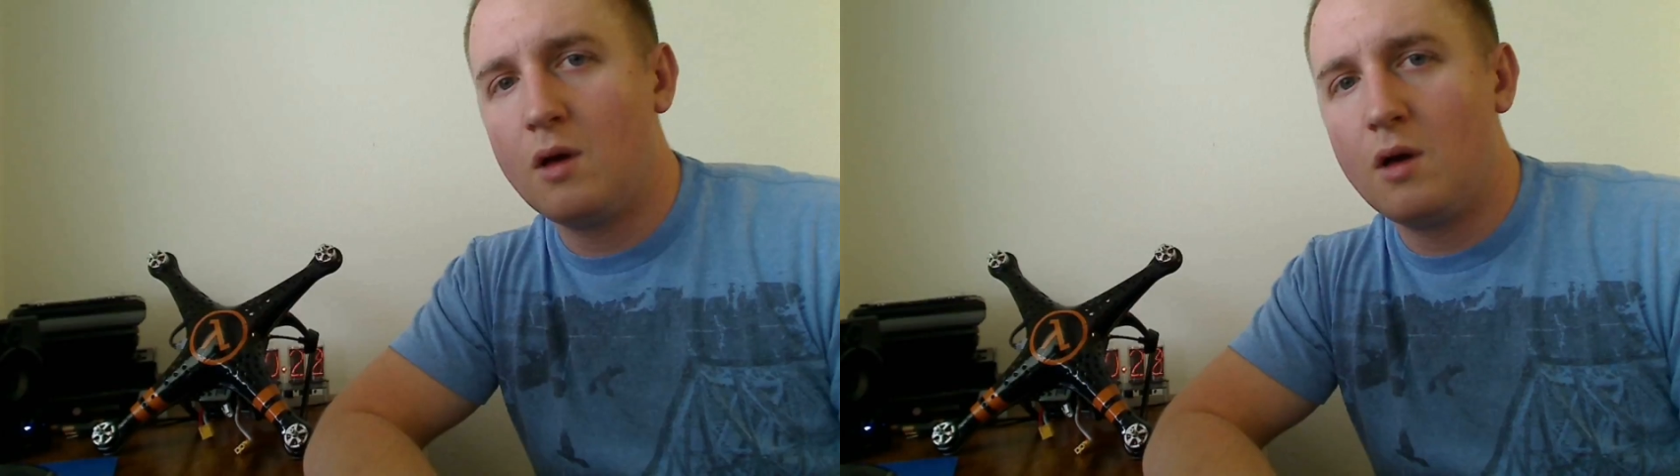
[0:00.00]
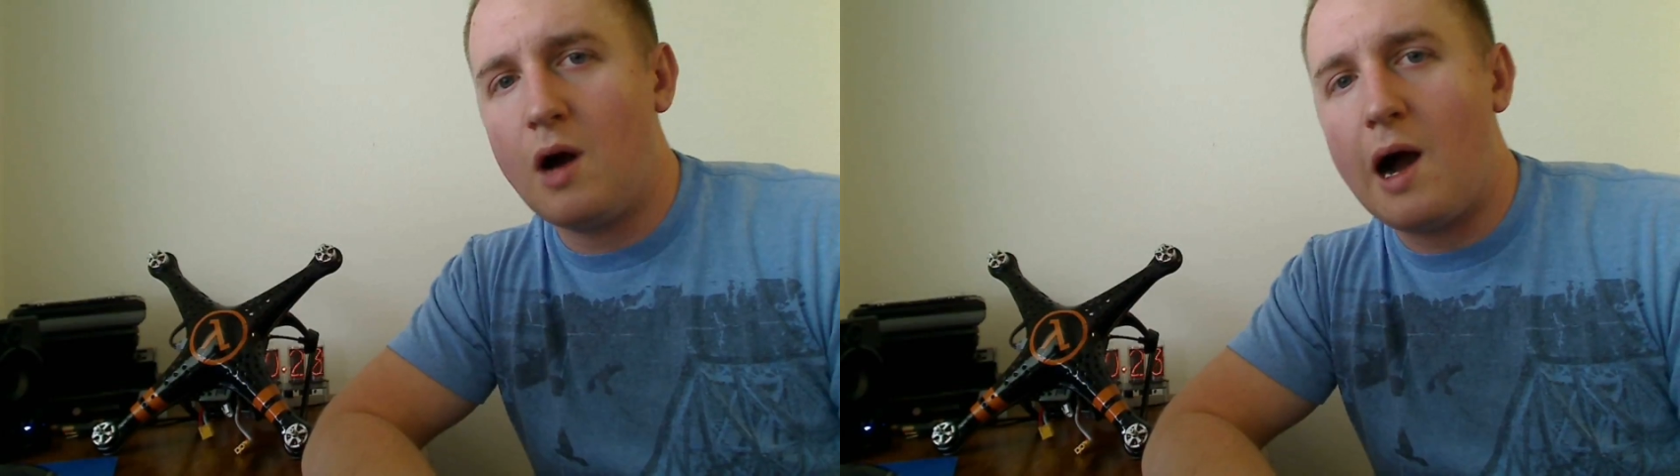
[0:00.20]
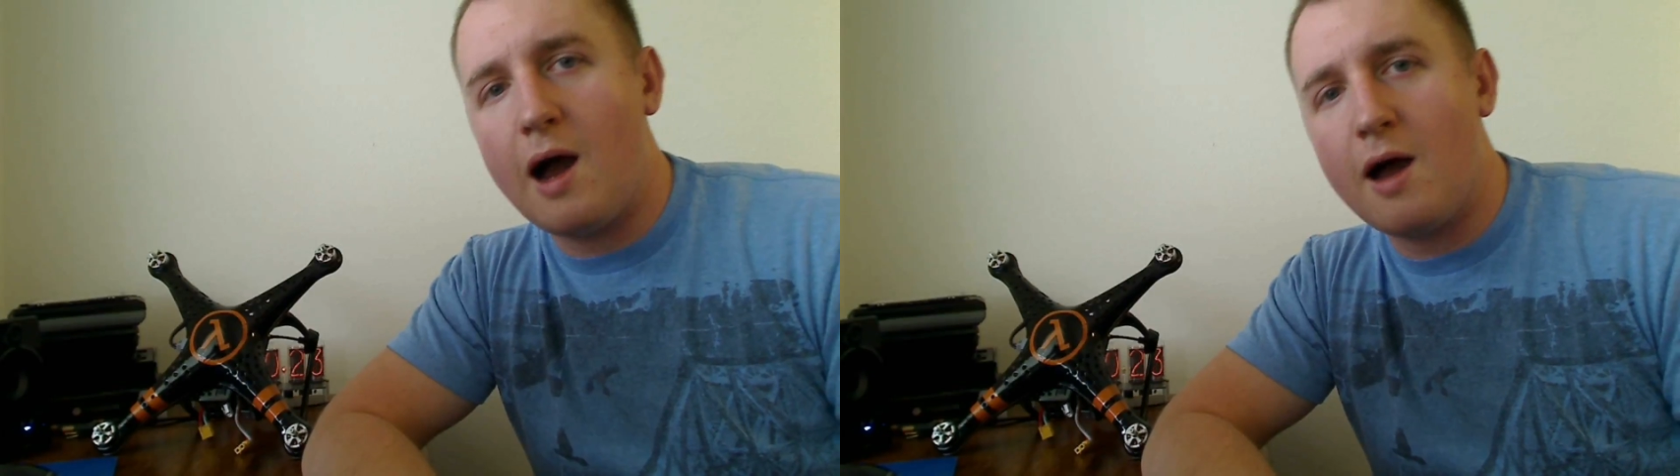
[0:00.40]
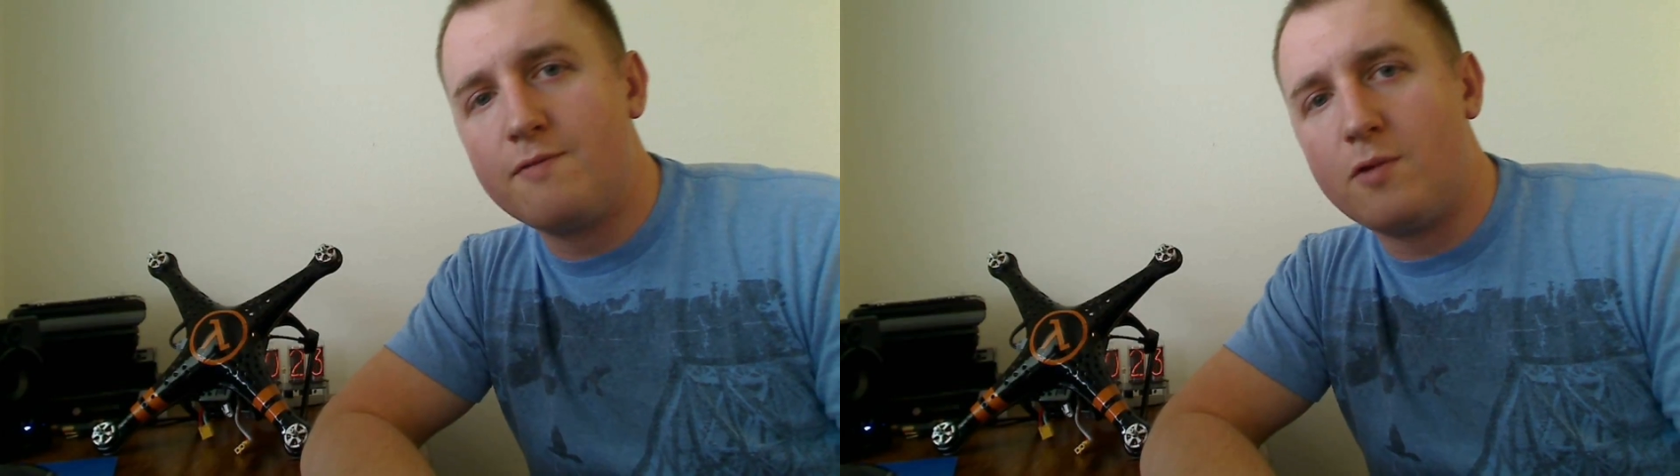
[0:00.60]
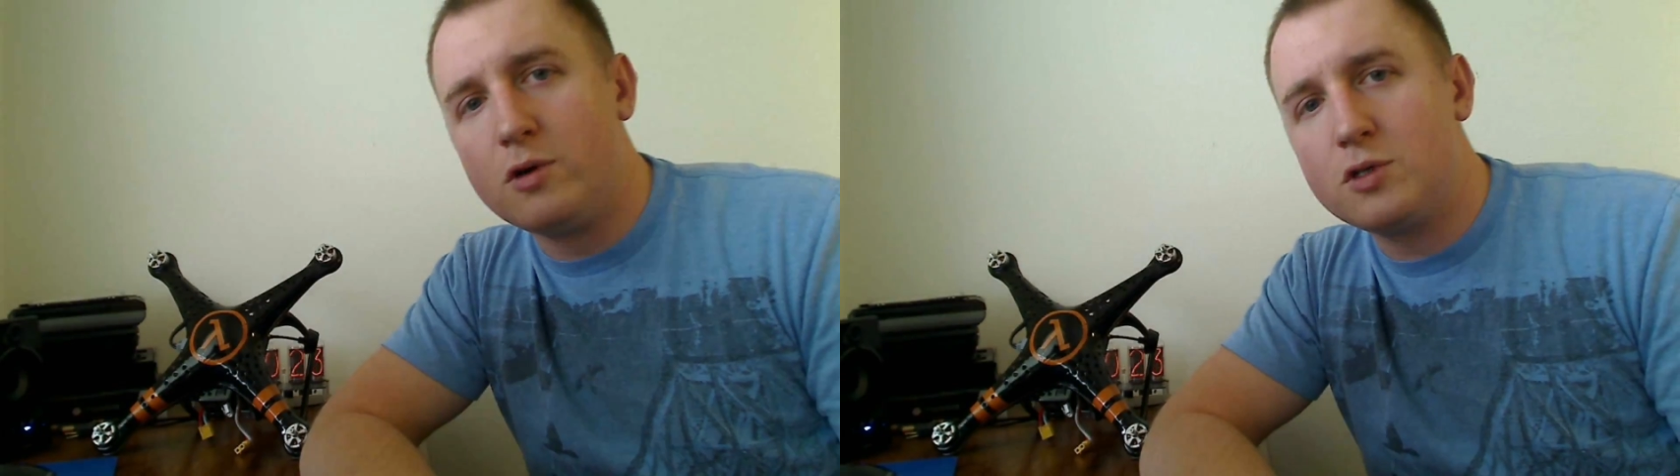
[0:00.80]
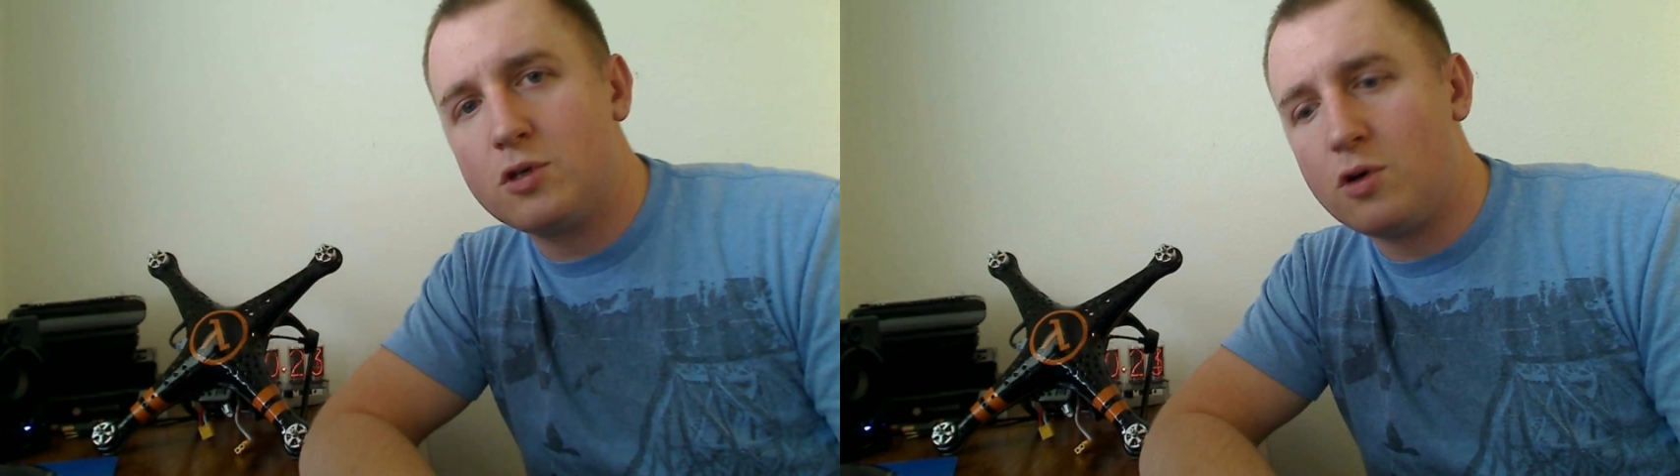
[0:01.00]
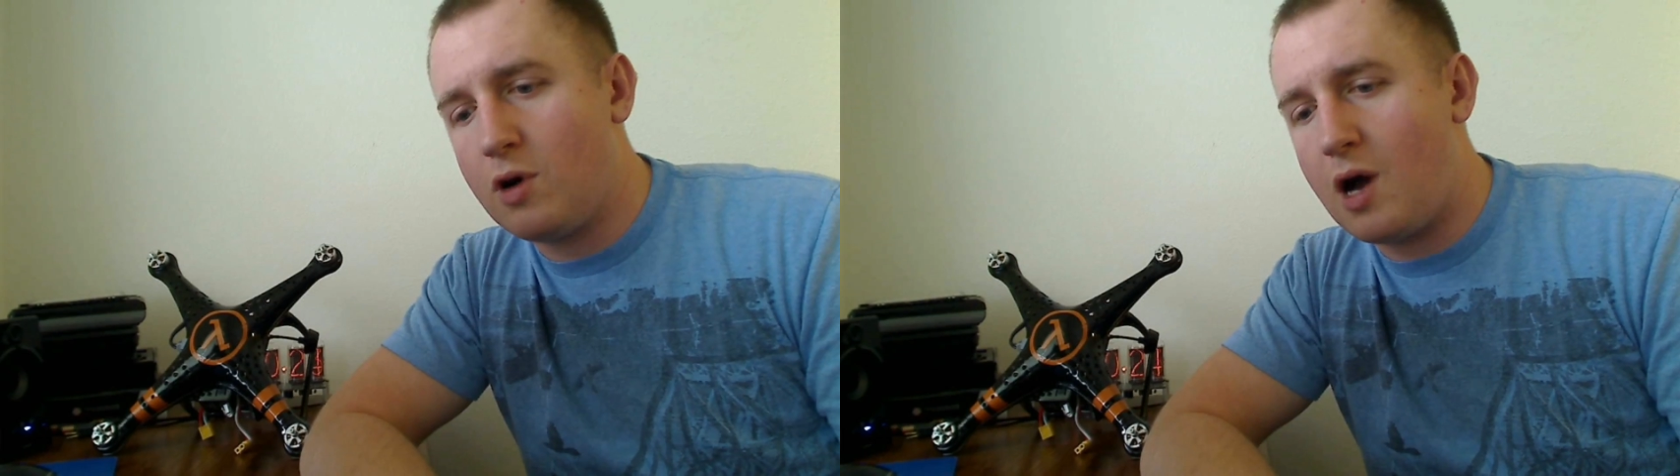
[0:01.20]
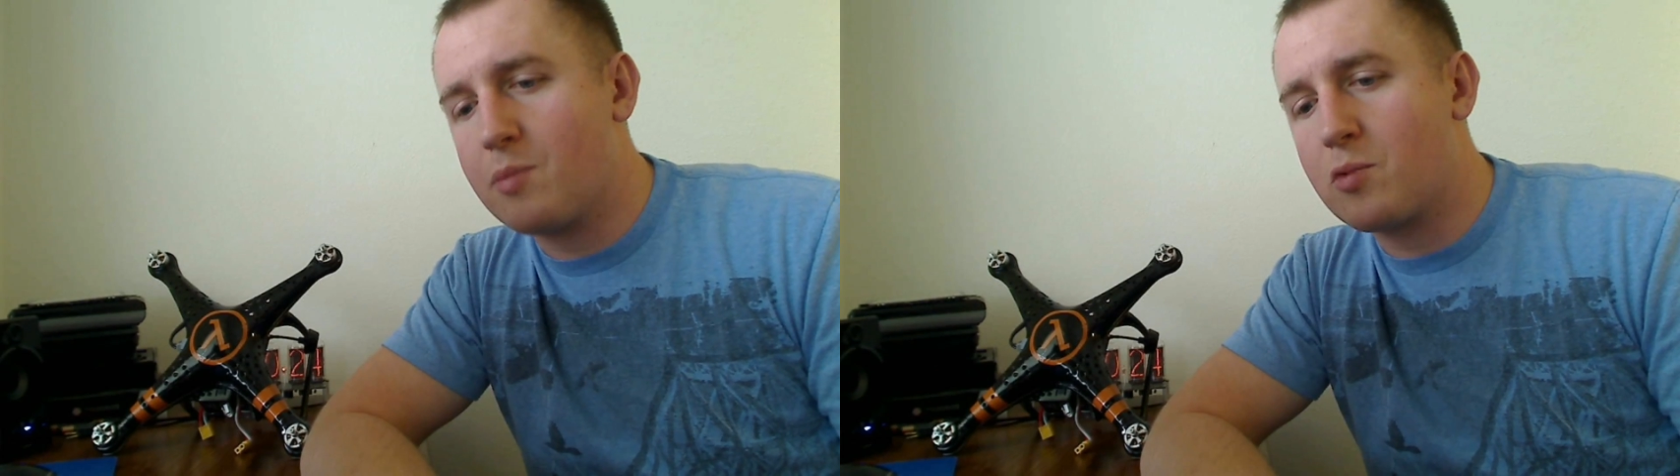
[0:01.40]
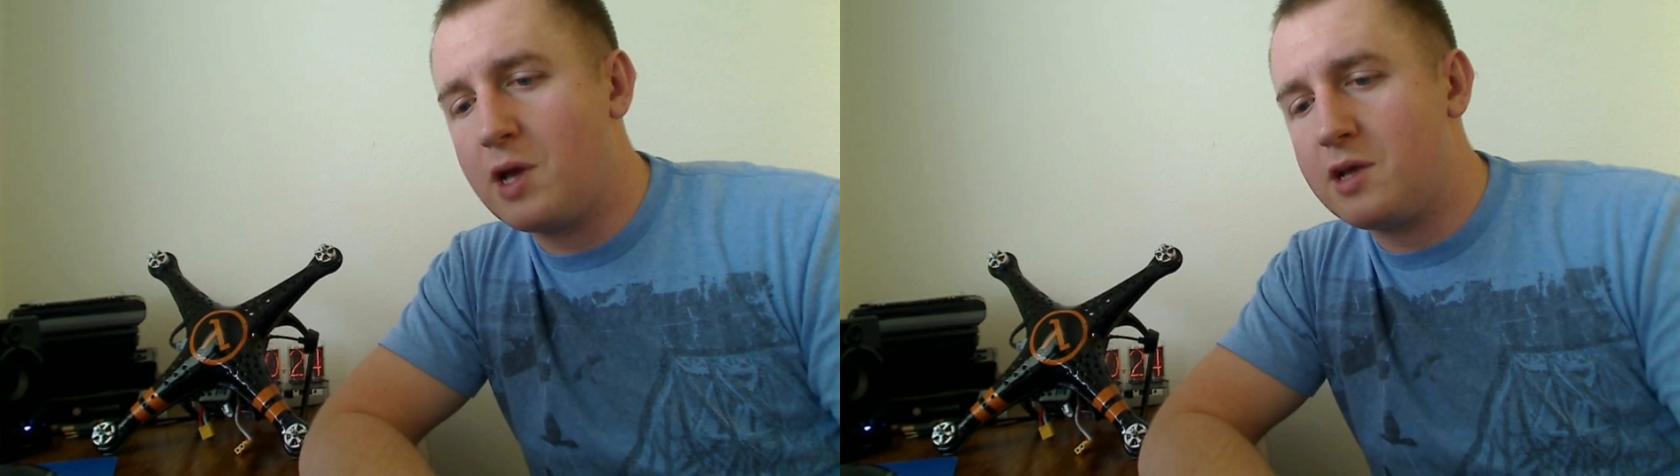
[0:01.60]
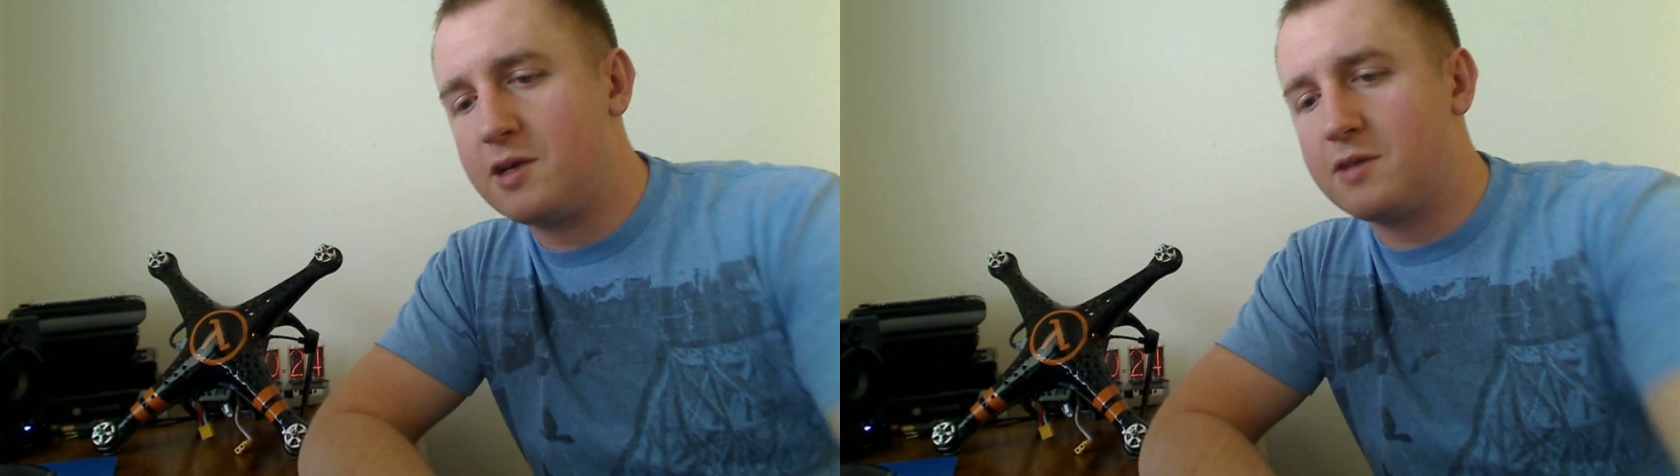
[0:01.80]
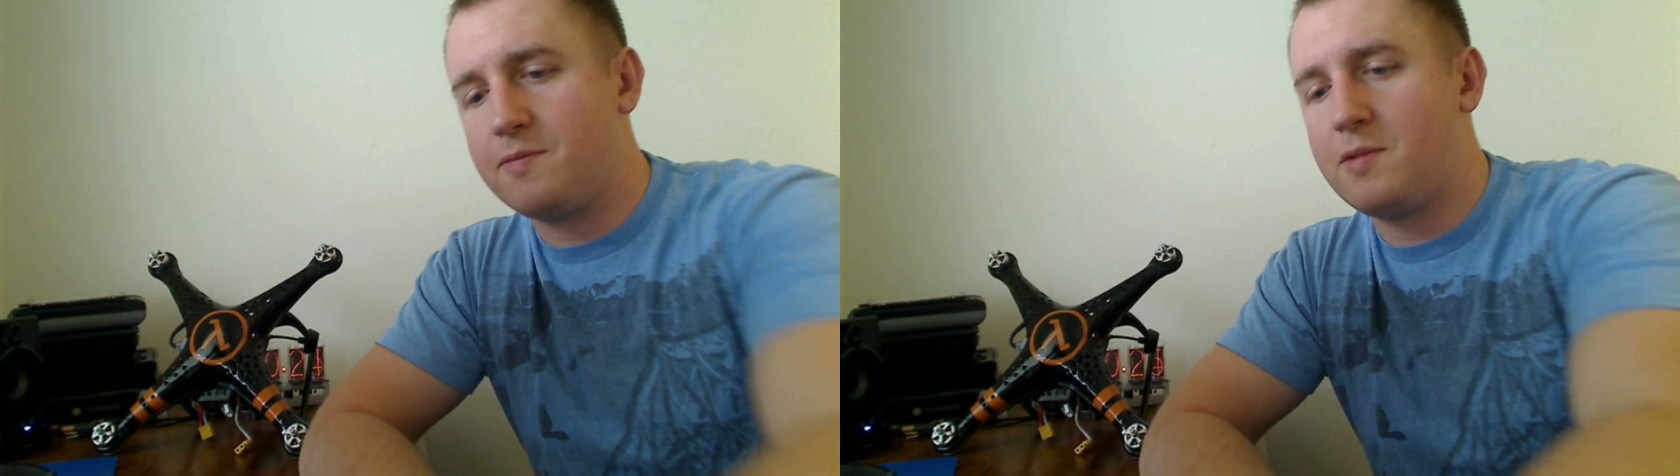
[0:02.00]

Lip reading: I've also upgraded it